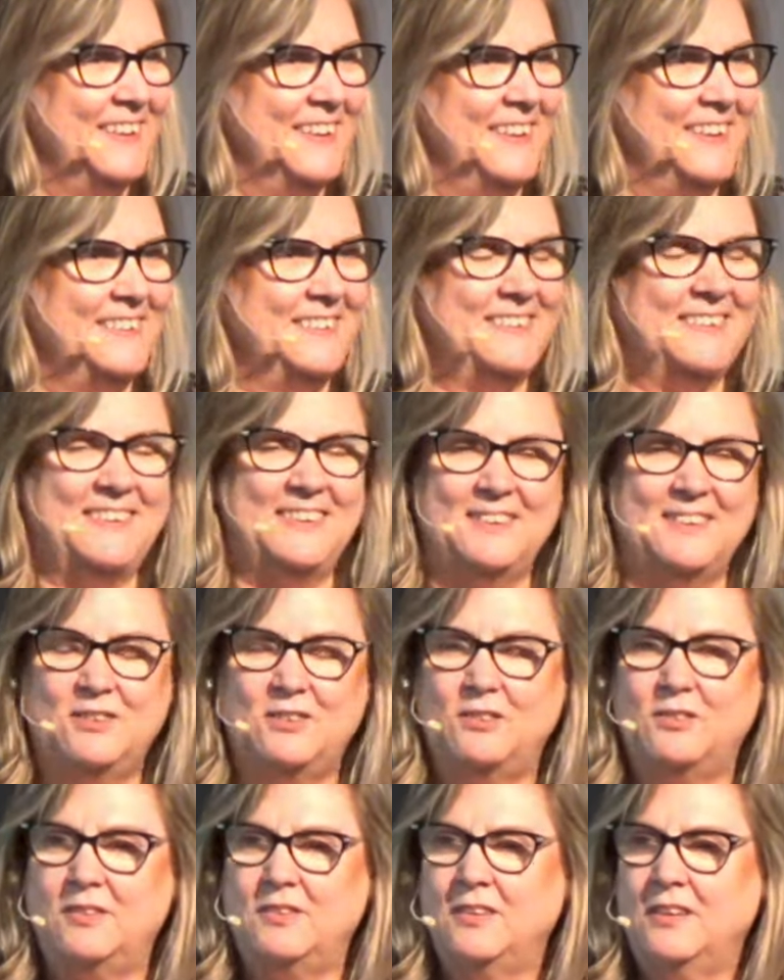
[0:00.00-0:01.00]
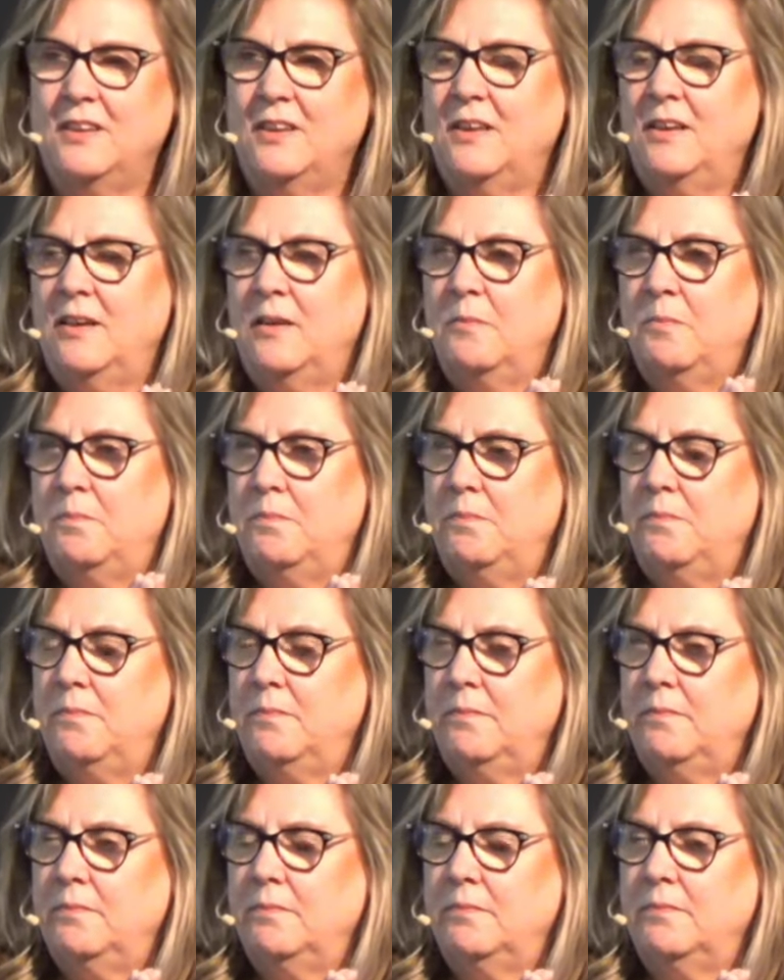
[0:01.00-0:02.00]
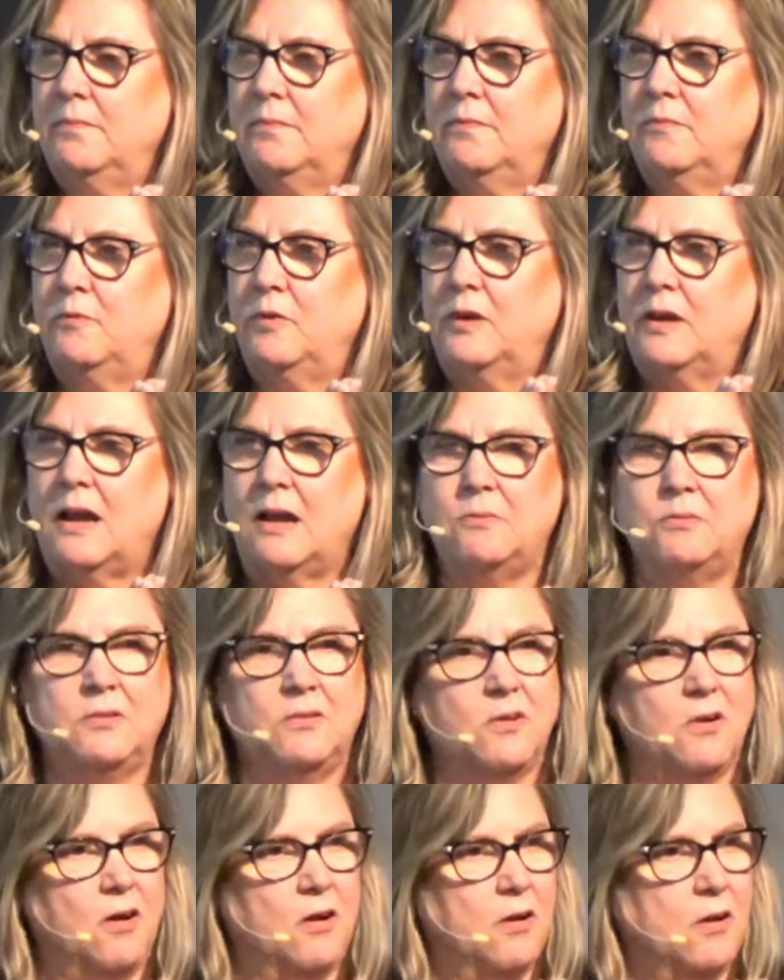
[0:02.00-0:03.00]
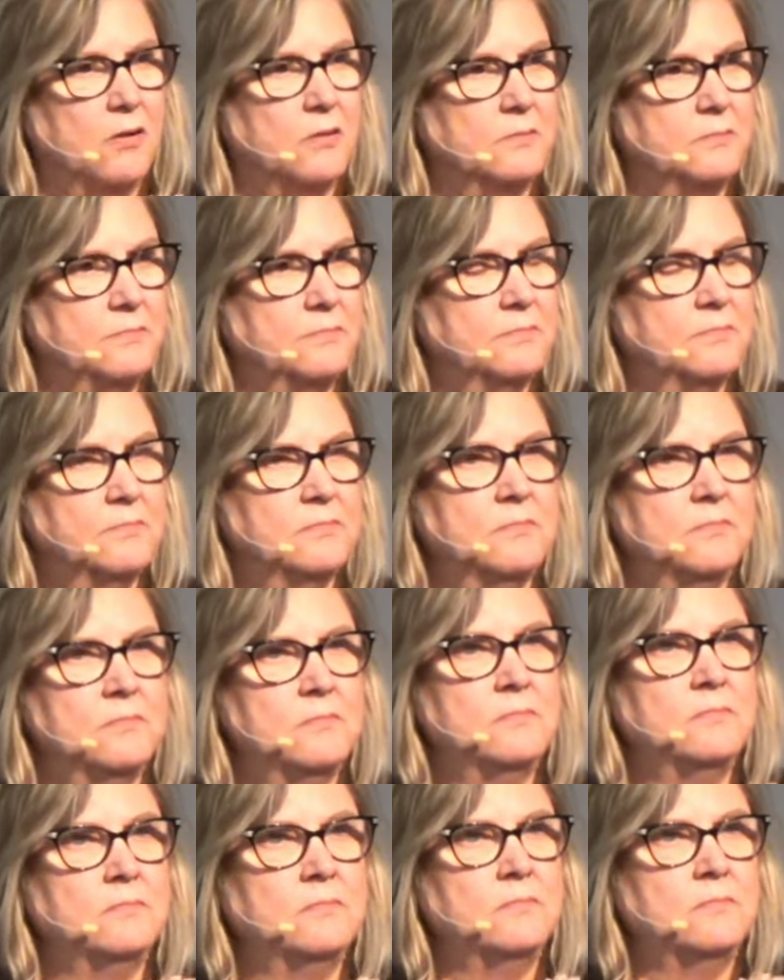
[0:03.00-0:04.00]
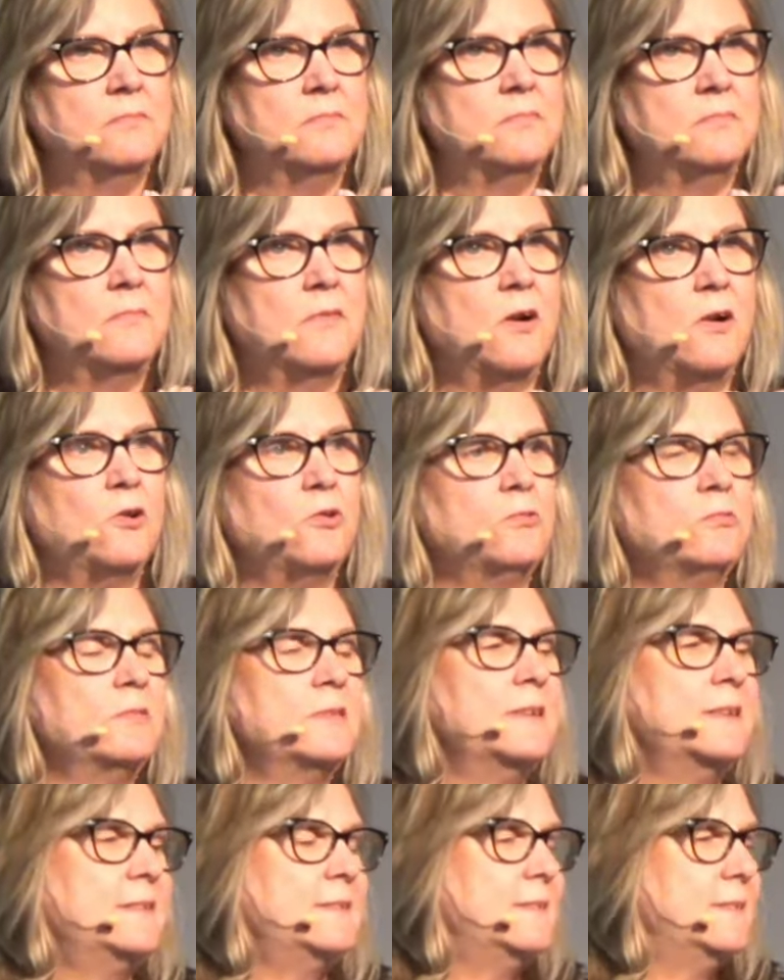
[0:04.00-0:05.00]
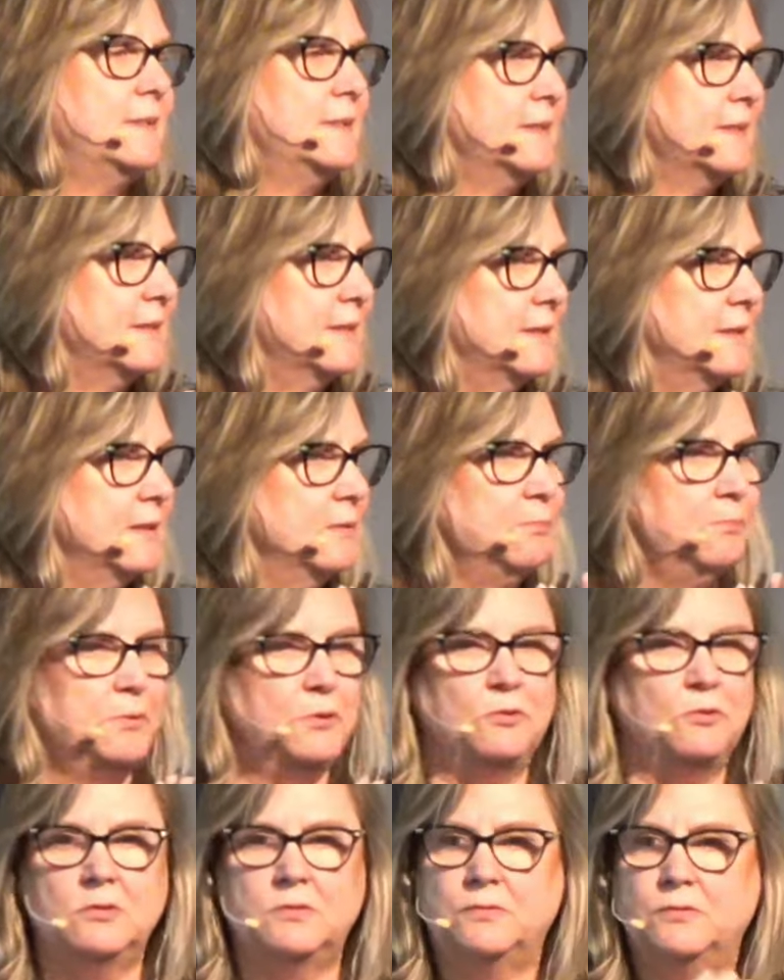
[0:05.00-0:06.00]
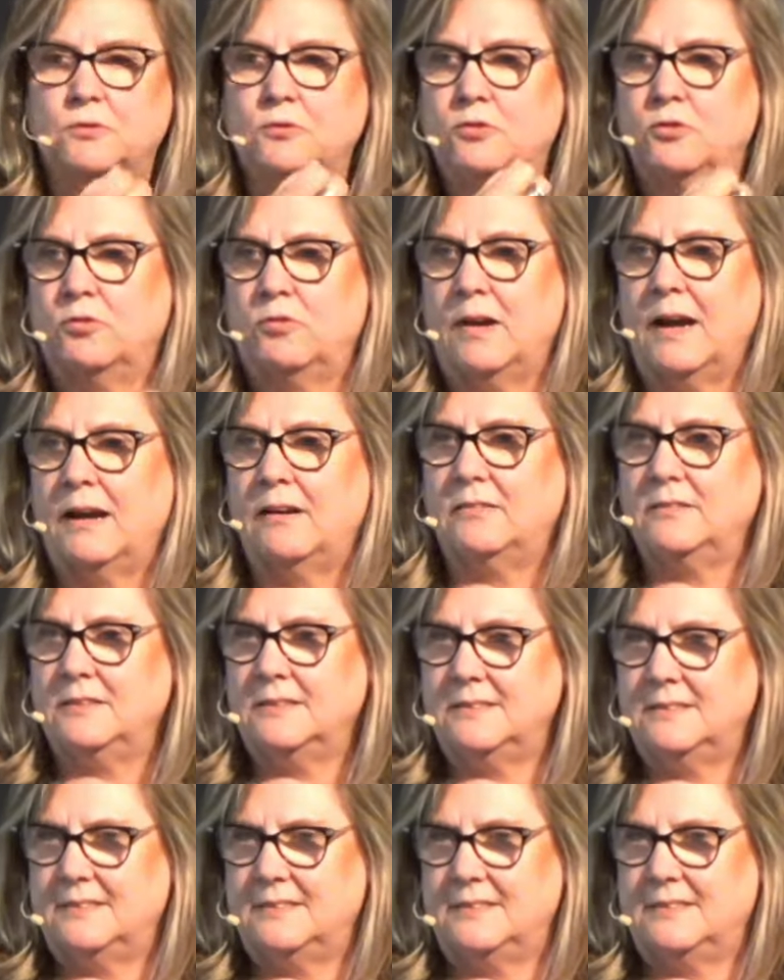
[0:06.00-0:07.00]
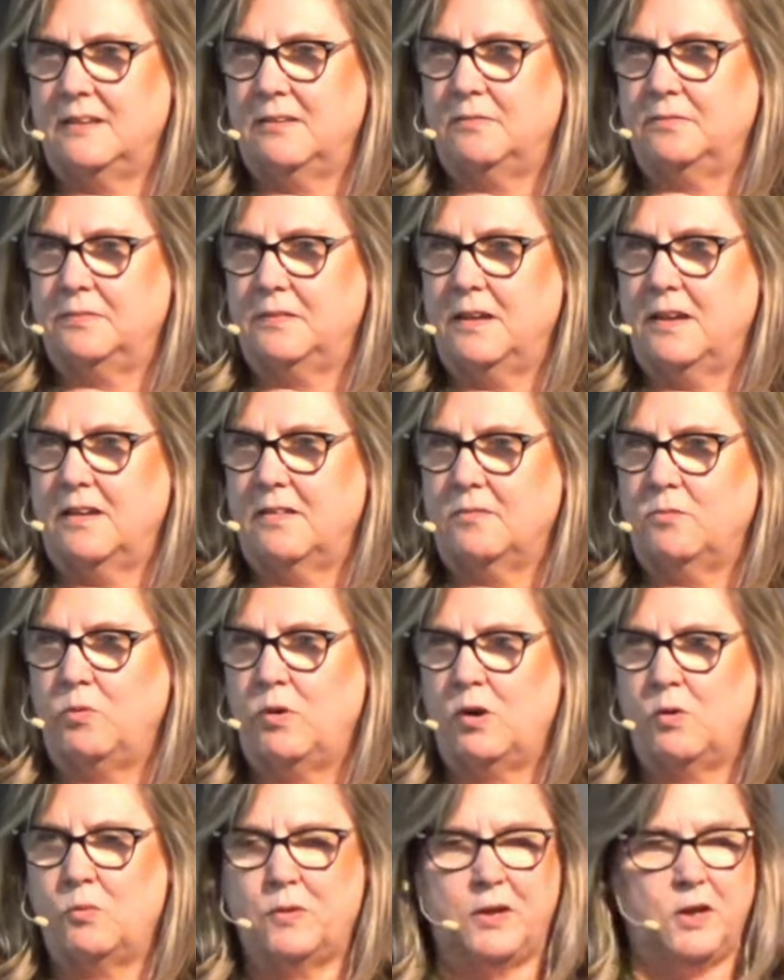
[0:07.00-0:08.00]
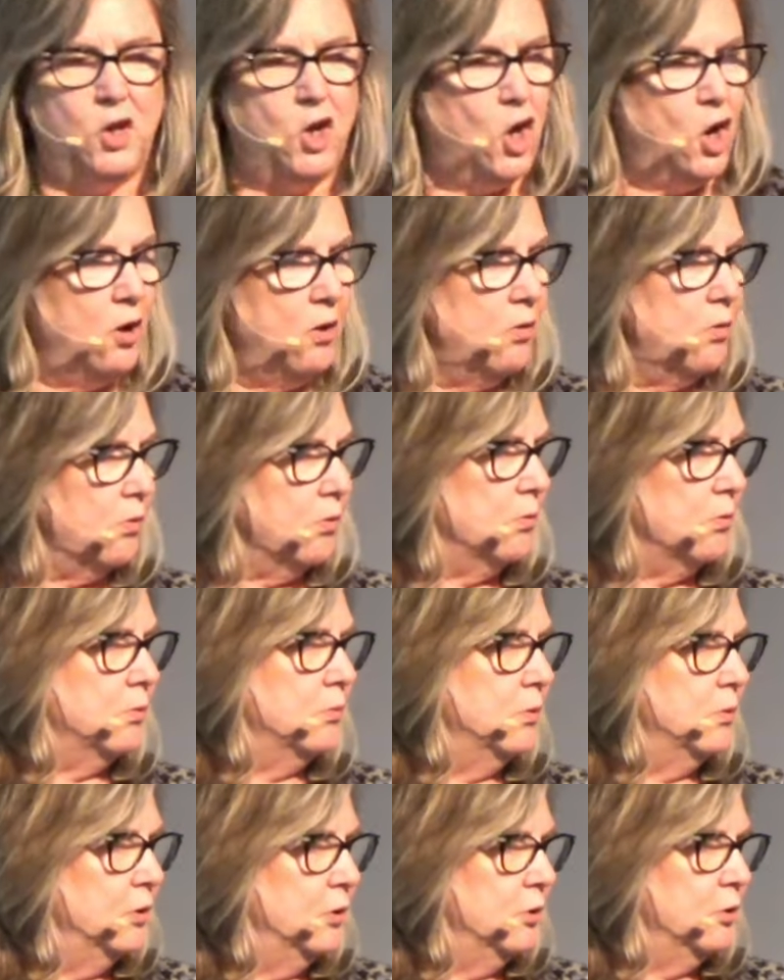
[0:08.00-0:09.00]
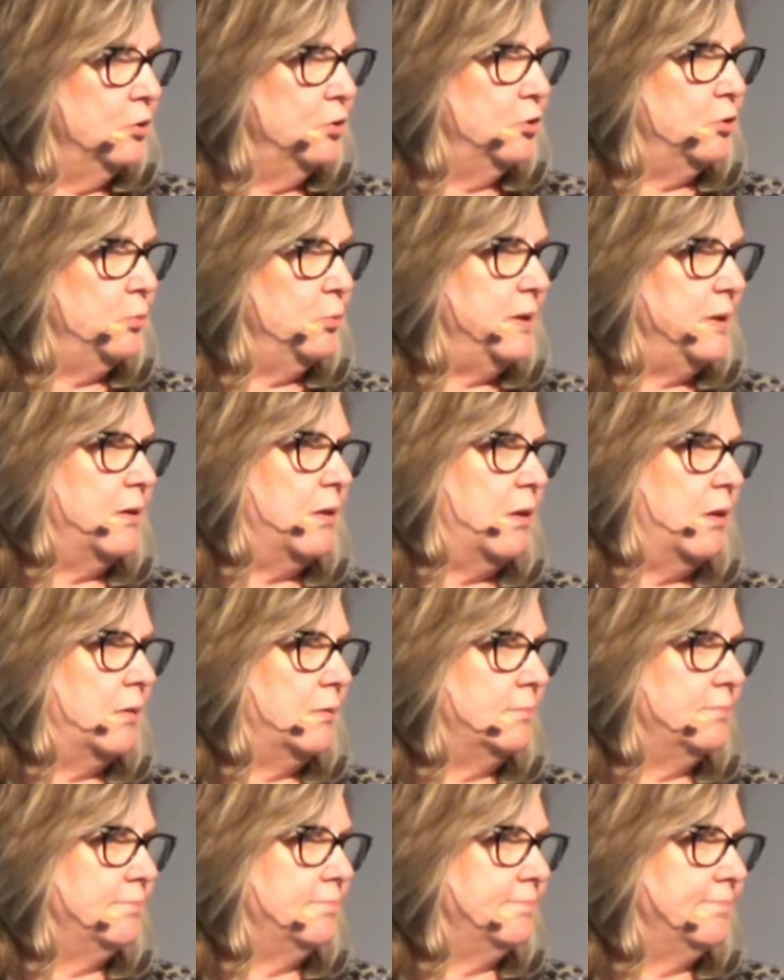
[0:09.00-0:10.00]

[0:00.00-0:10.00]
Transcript: is this, what I would call, holistic, beautiful, grounded self-love, where we know who we are.